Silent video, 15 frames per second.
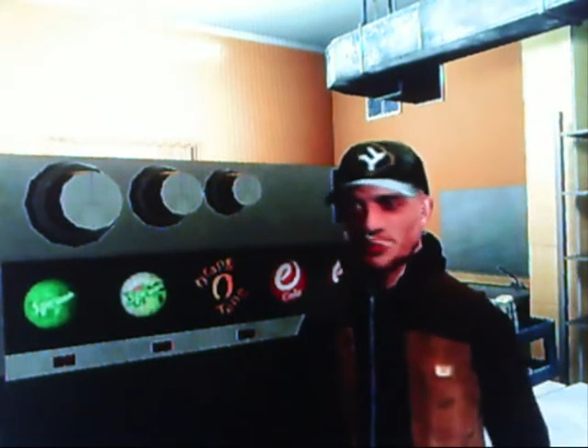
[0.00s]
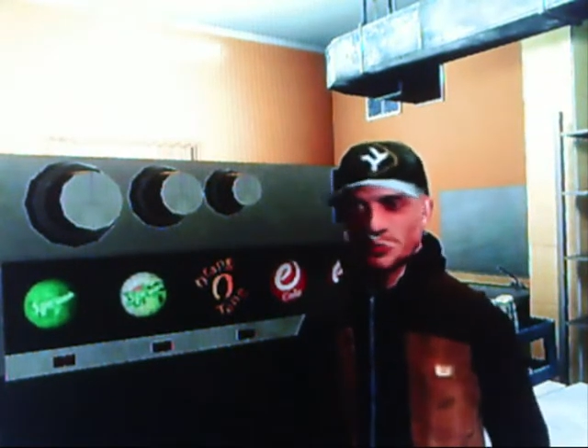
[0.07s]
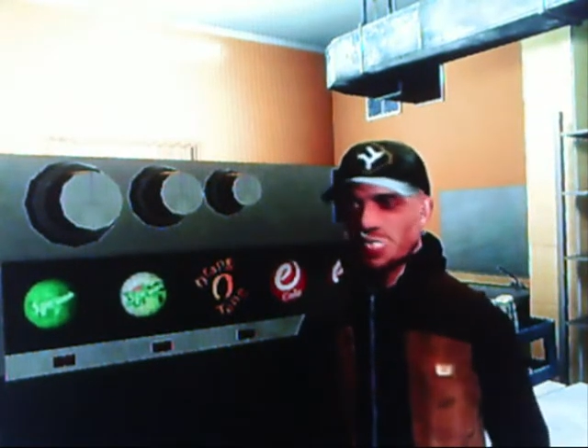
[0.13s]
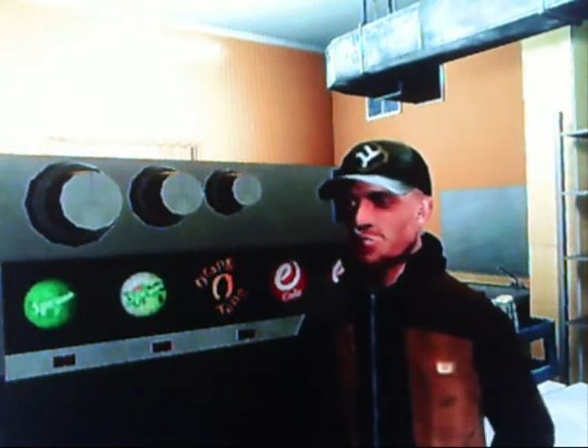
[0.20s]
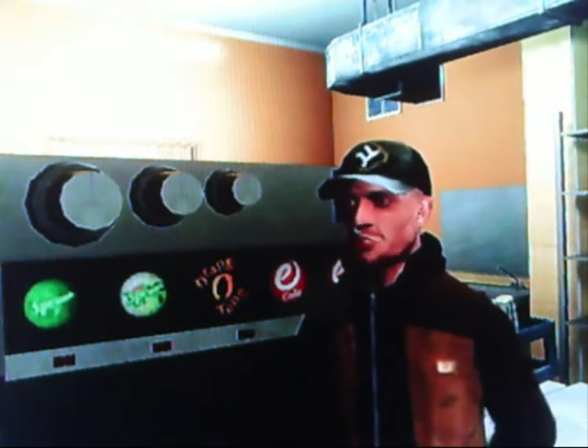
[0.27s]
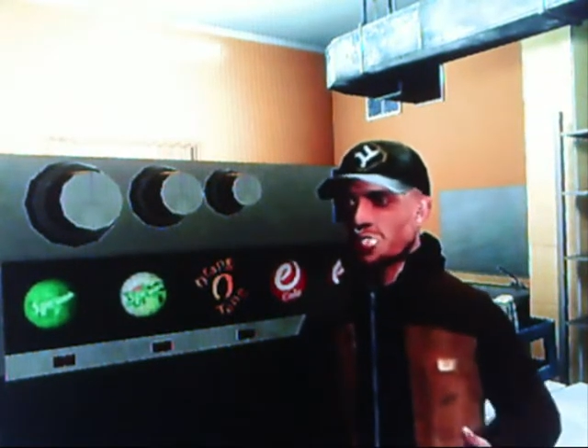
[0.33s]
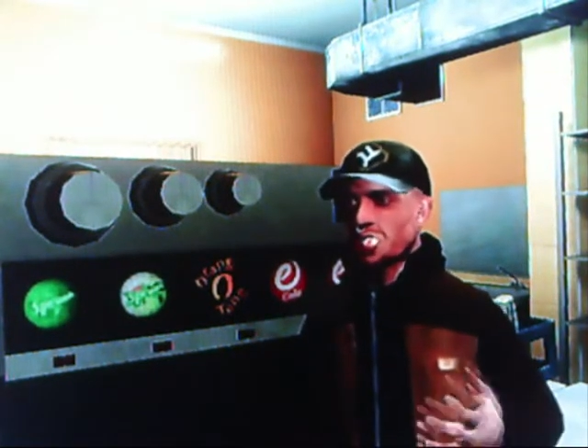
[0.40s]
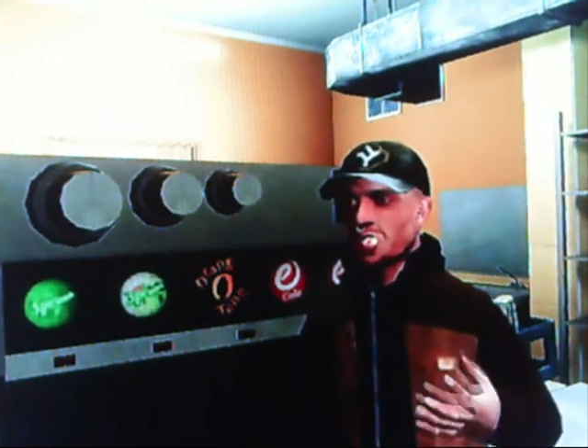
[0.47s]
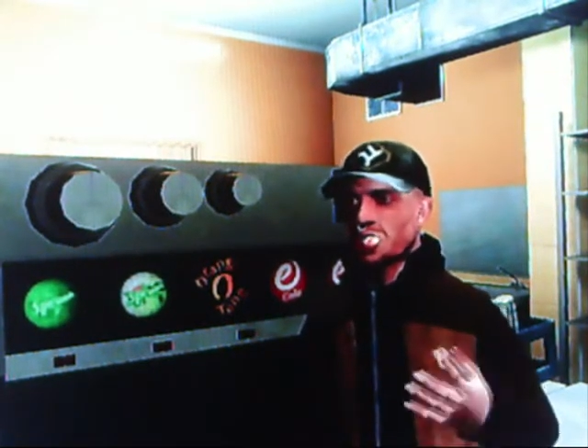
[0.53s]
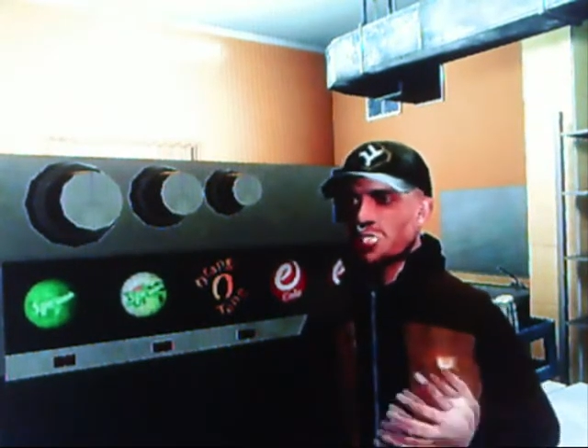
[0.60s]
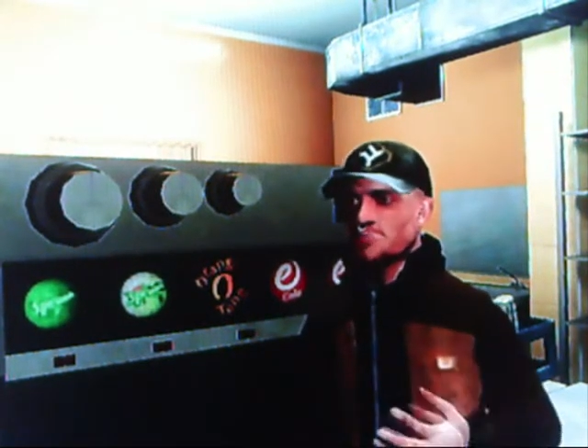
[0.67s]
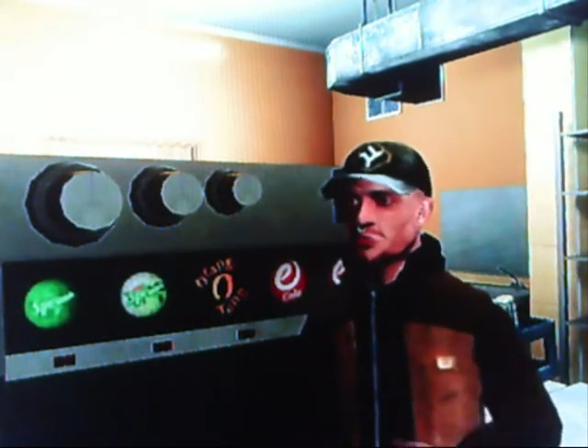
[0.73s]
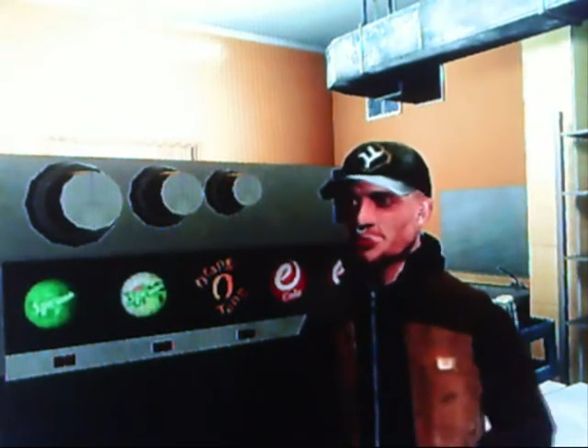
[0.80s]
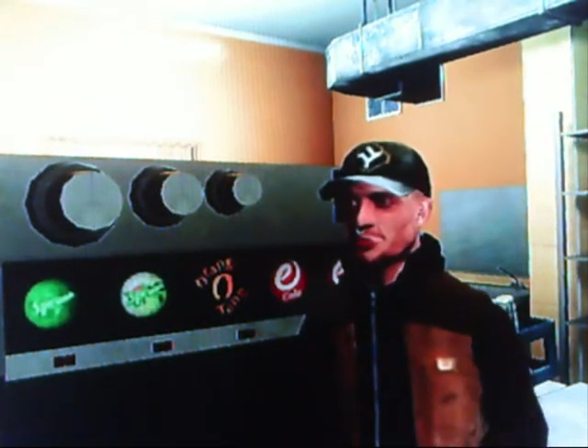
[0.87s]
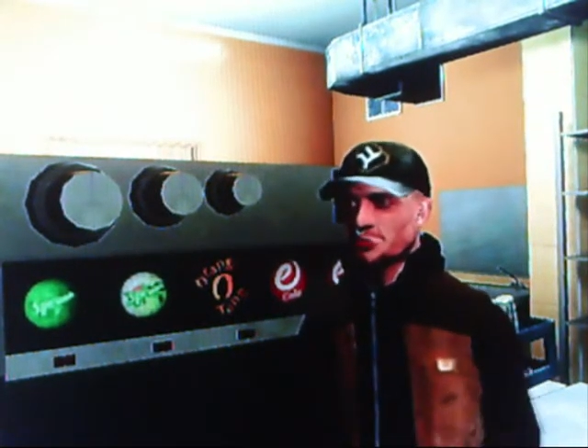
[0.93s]
the opinions
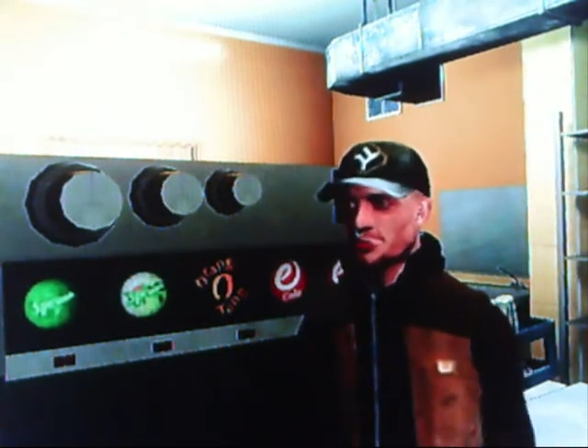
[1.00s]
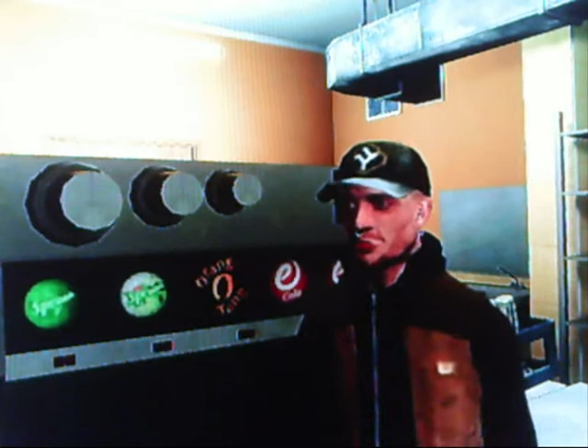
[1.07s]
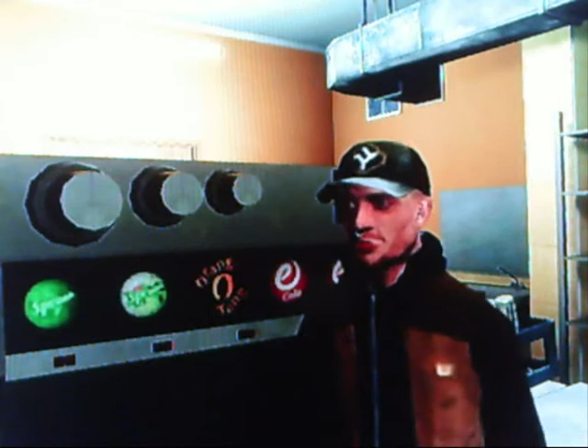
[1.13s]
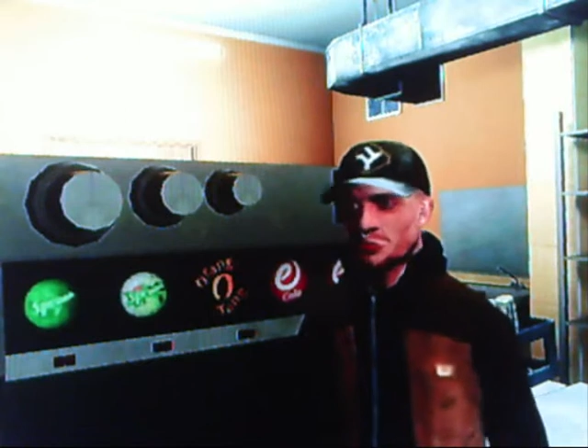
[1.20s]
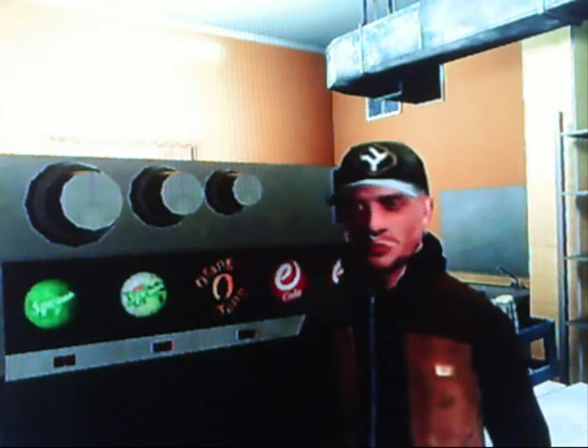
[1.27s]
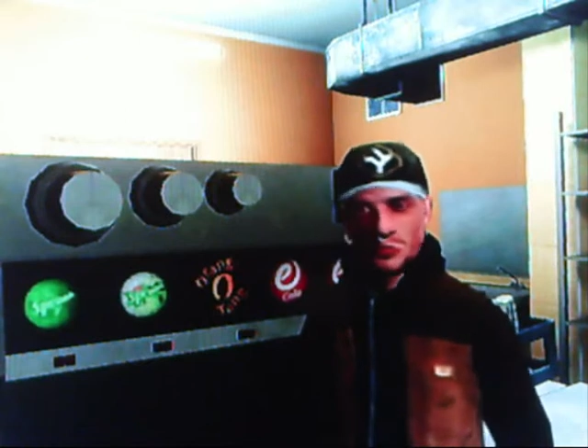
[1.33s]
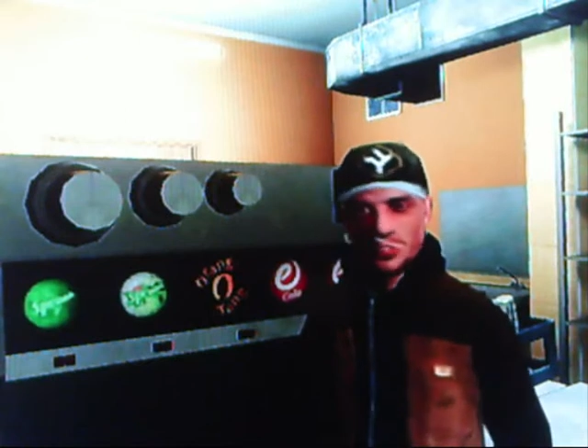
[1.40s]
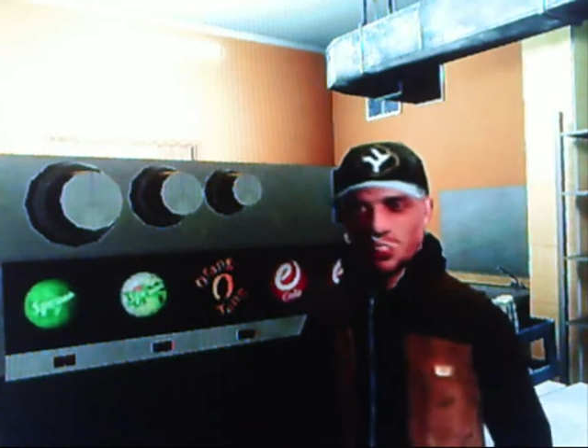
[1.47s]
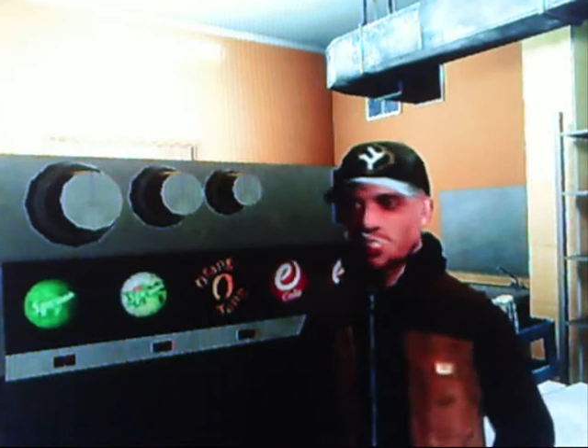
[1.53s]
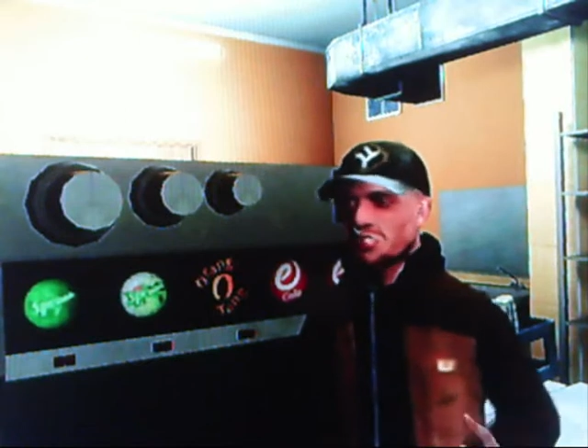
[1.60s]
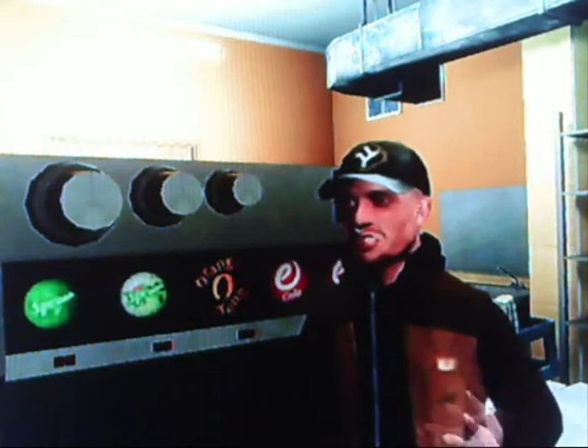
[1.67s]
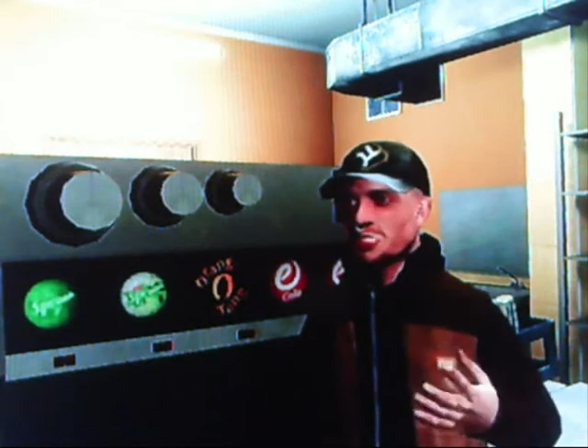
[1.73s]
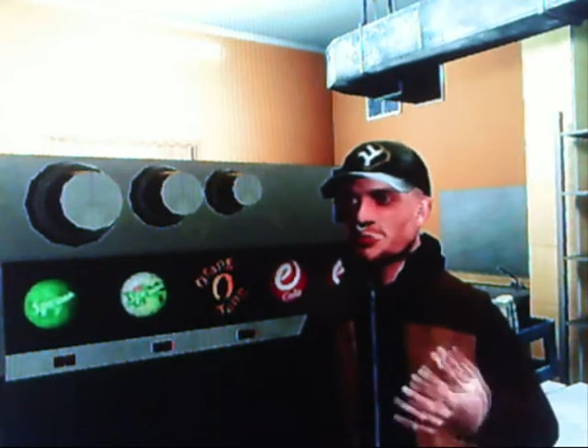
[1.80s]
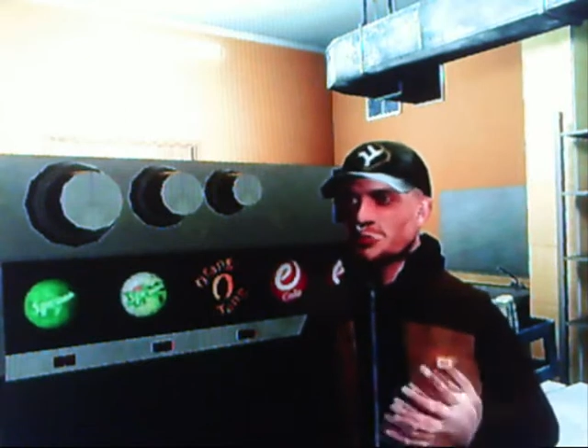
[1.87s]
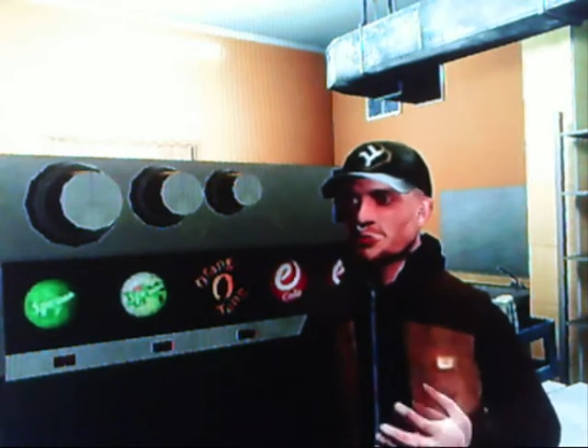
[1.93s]
they form about
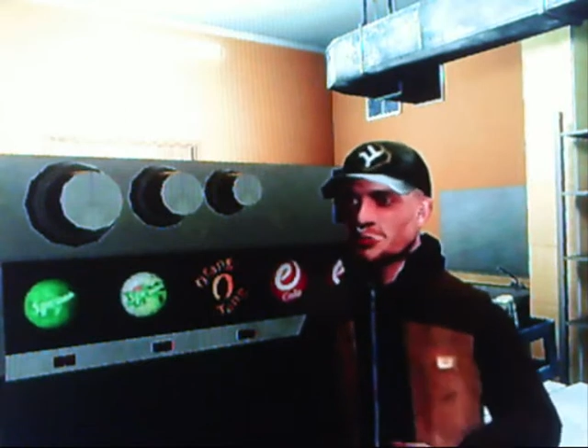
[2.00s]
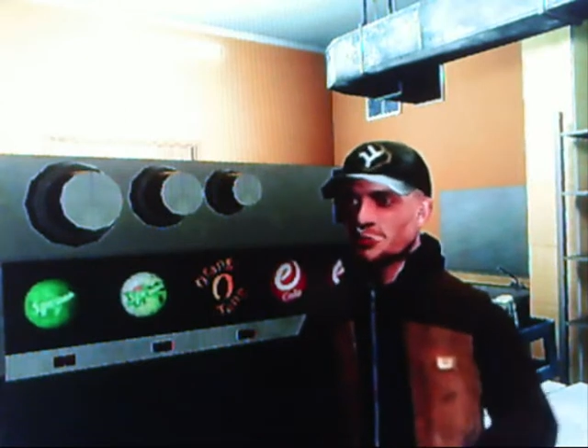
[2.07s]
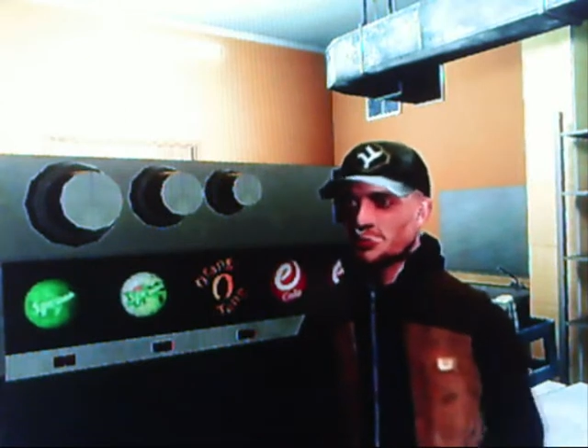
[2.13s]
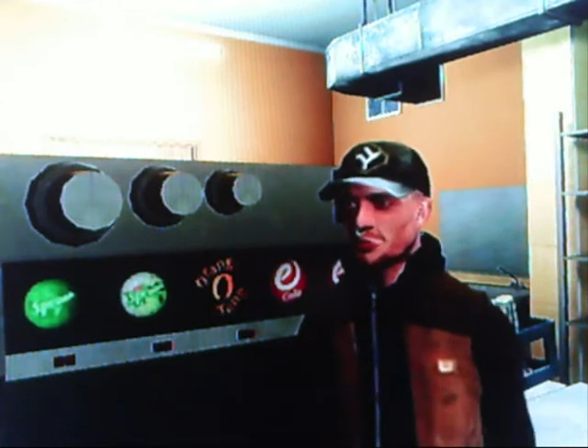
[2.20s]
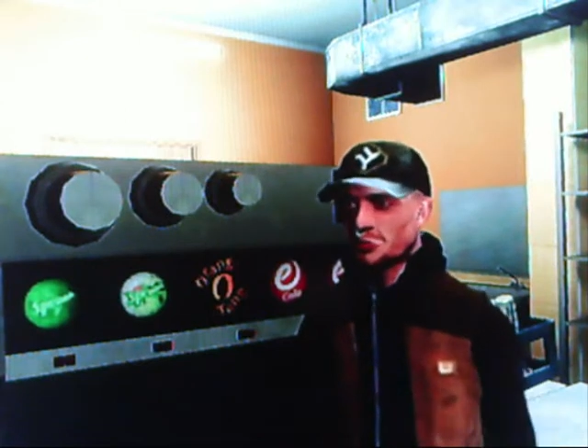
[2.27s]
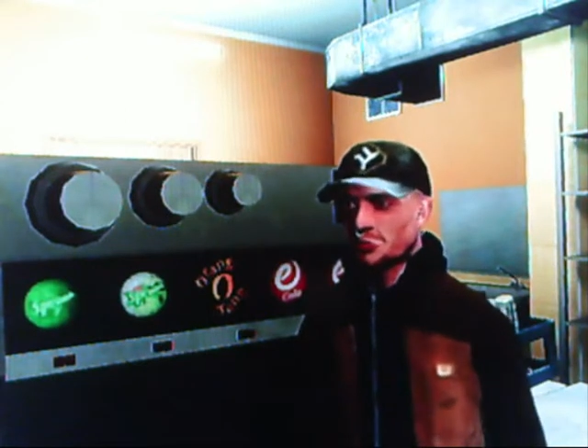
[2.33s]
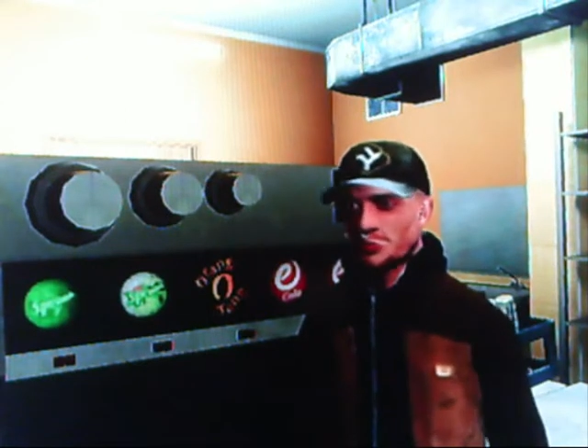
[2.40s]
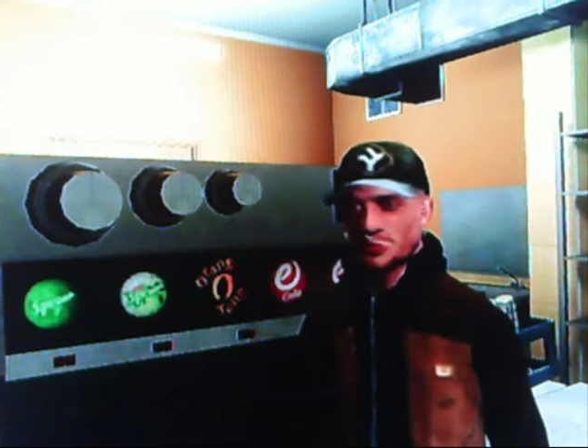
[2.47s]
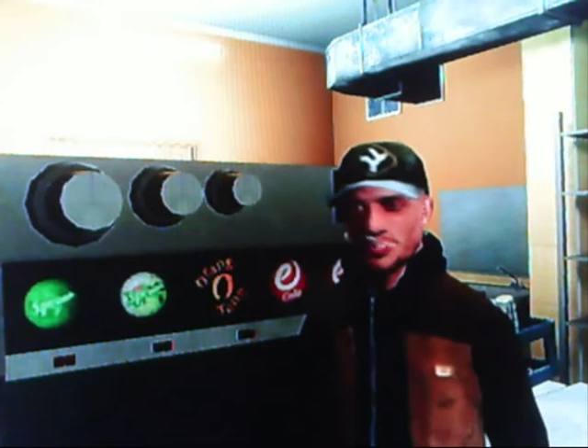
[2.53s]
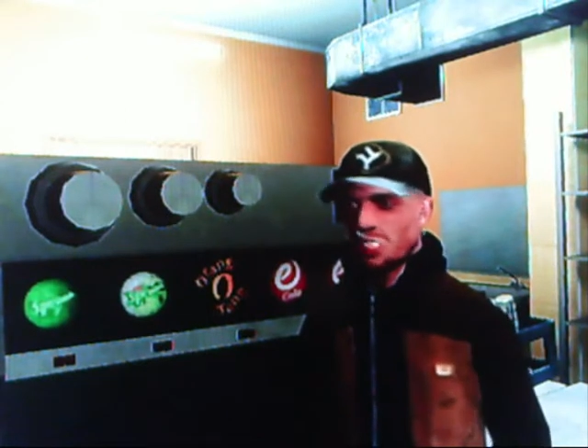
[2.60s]
Kentucky Fried Chicken